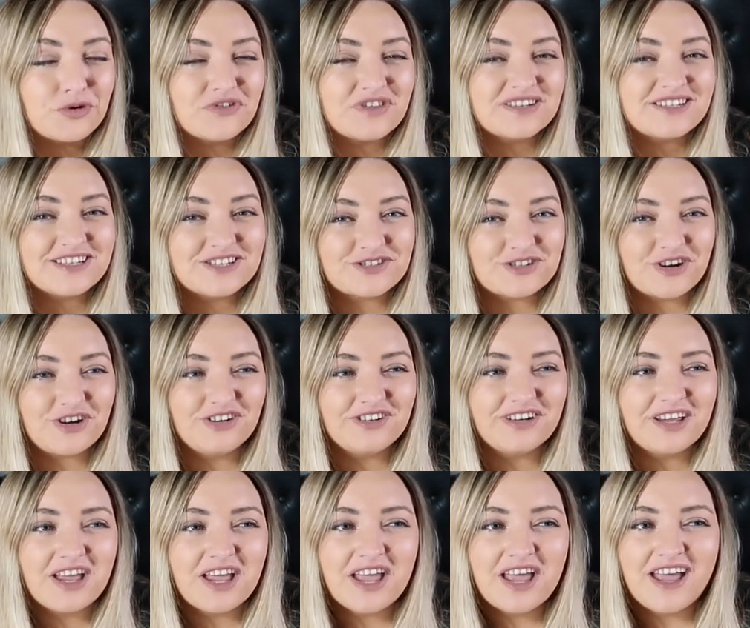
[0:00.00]
the
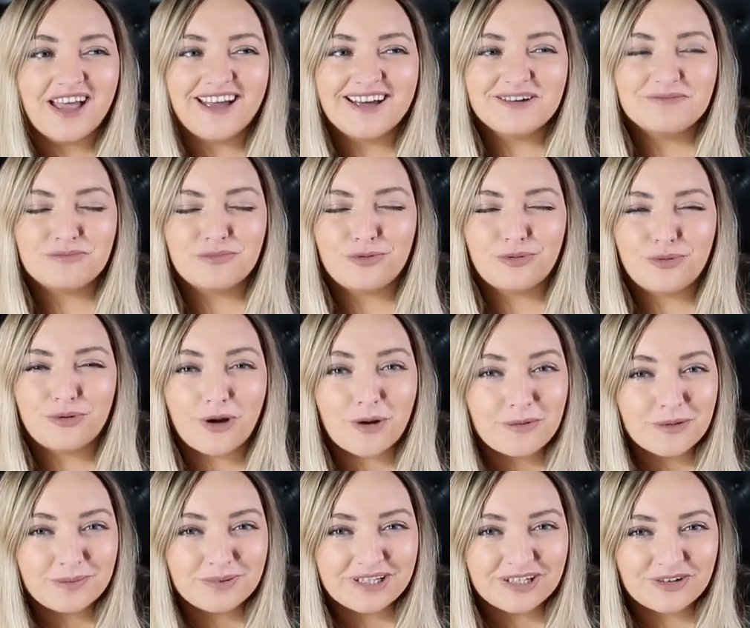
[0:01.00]
discount?
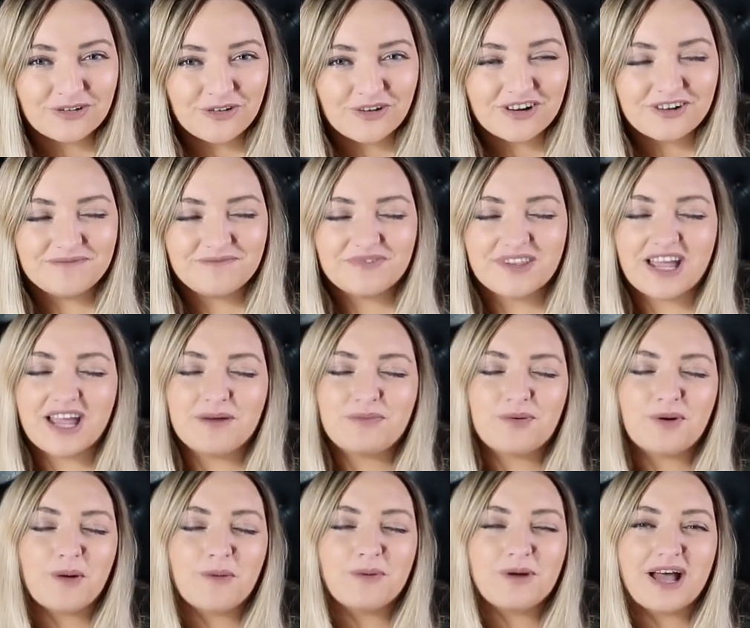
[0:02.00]
Probably not. I
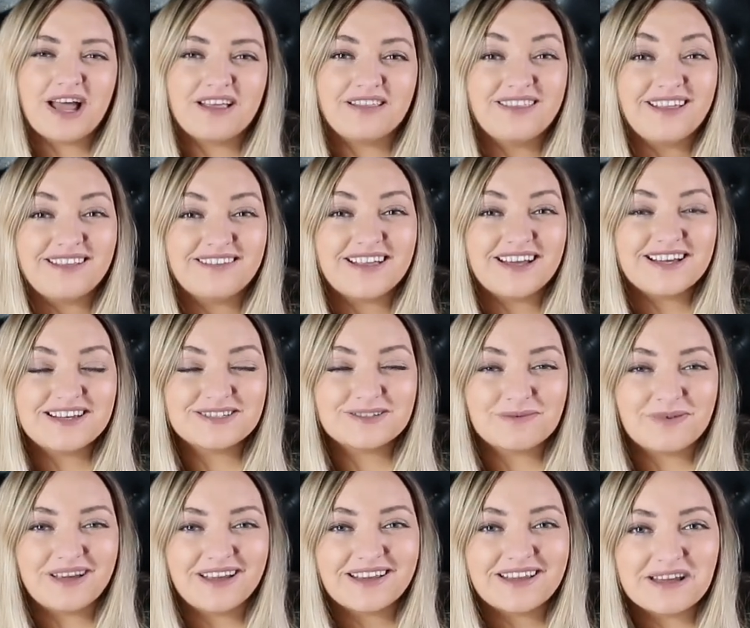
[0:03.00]
probably I think that is
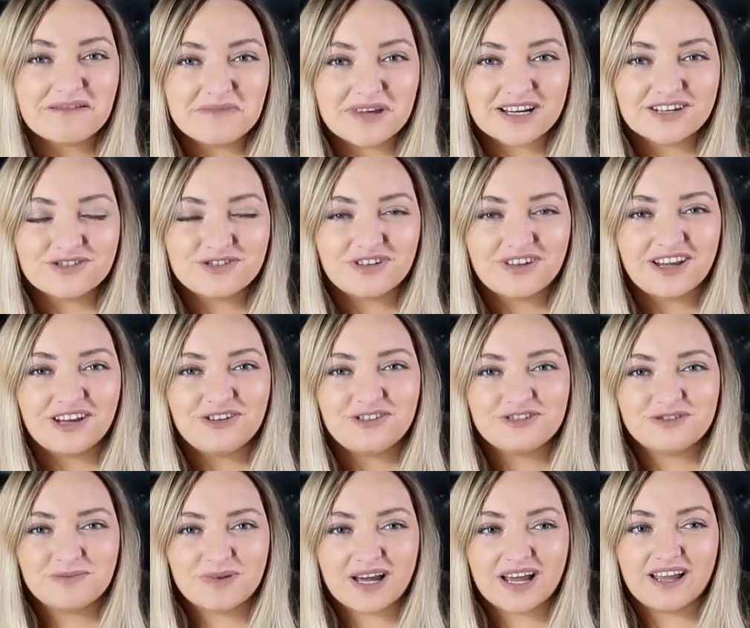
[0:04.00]
quite a gimmick to get you
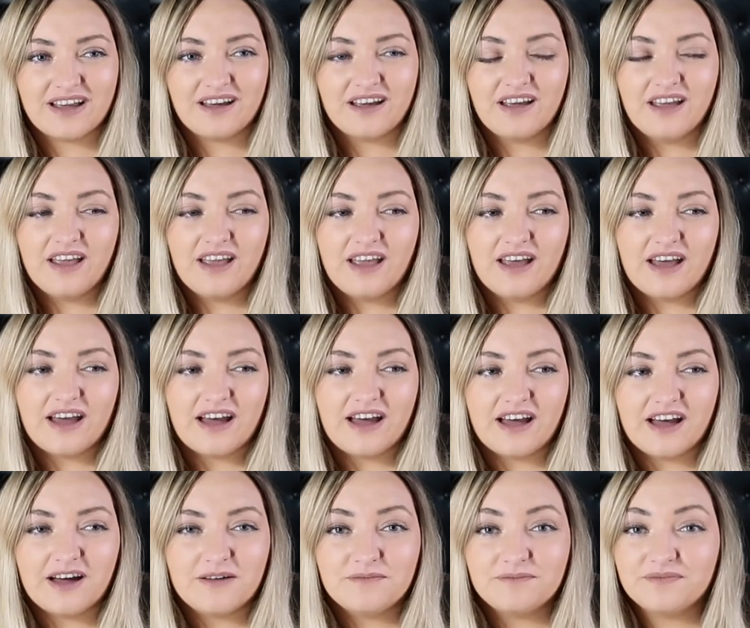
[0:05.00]
to buy it.
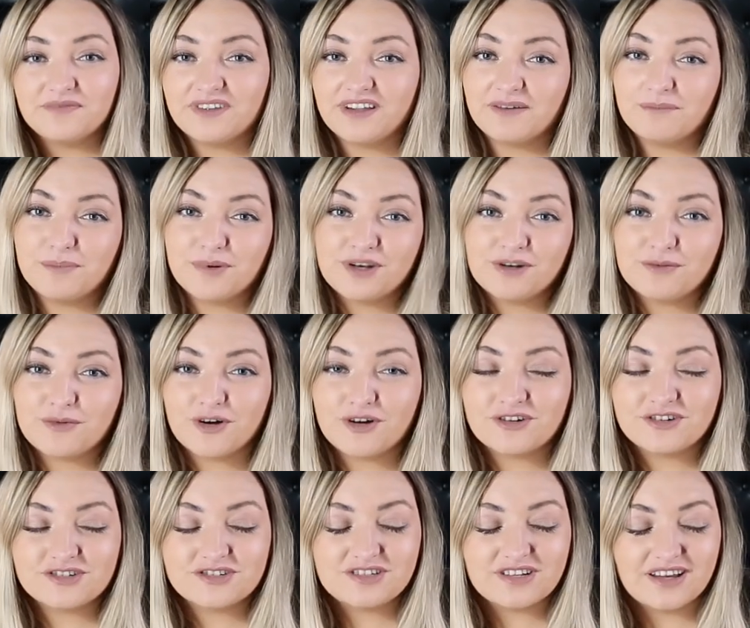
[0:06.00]
Um, but it
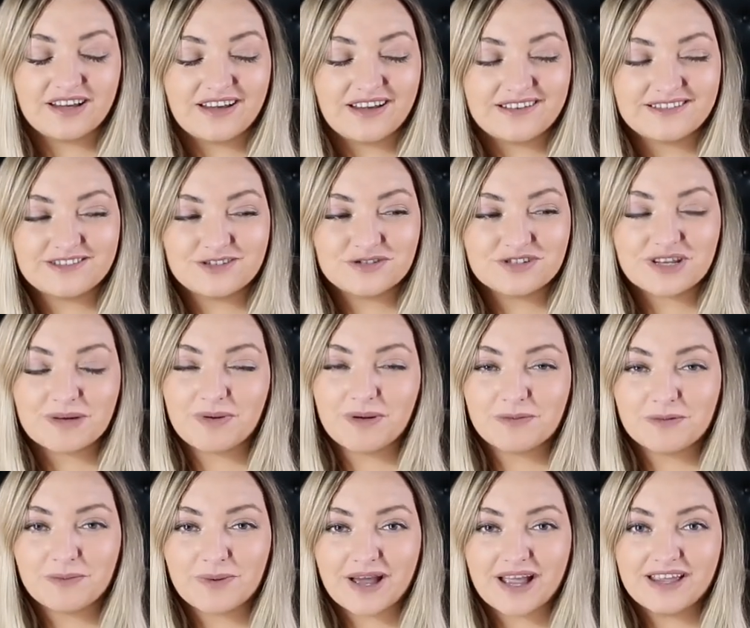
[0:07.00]
works. It does get
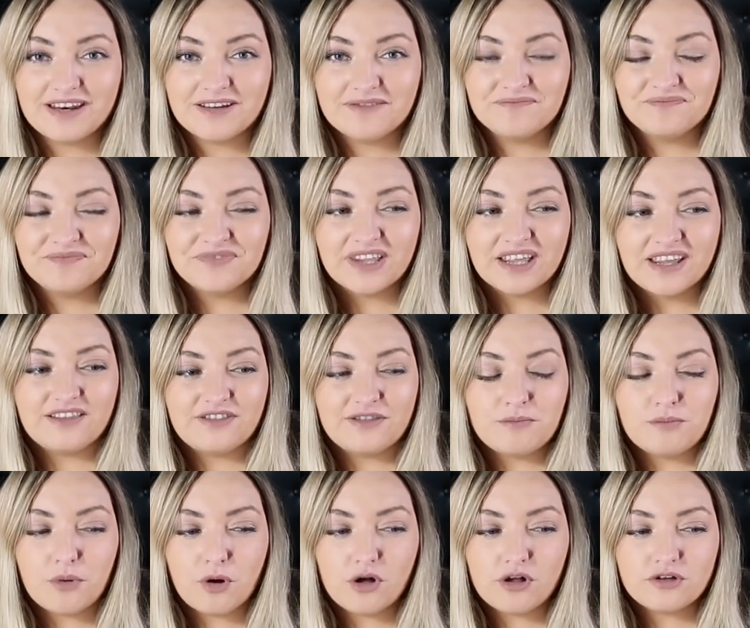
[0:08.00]
people buying it. The
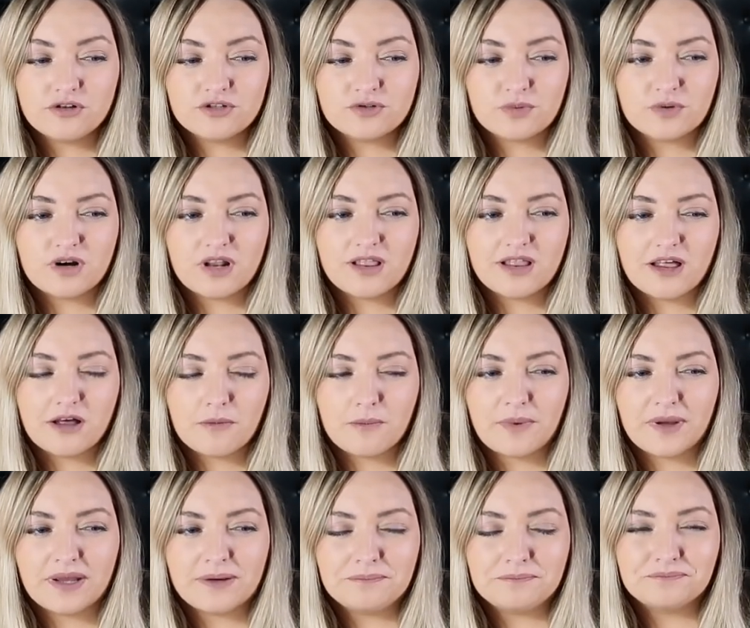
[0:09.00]
bottles were a little
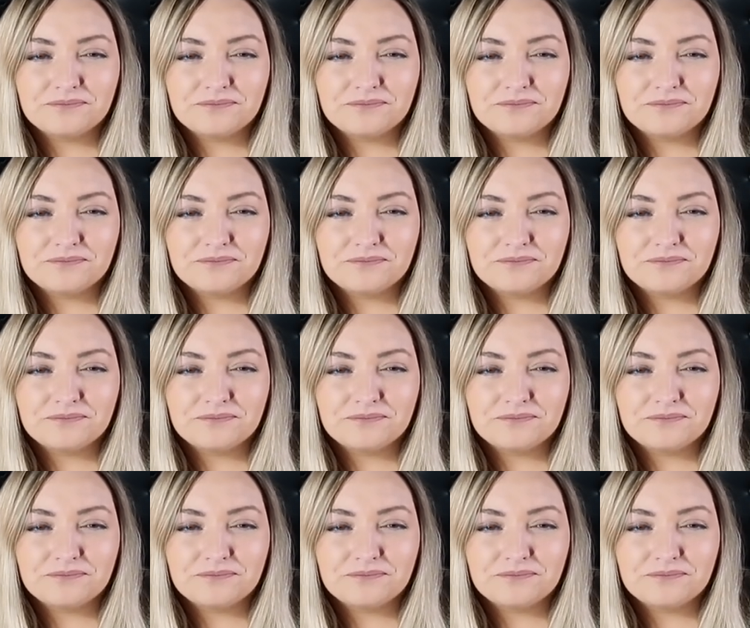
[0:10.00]
bit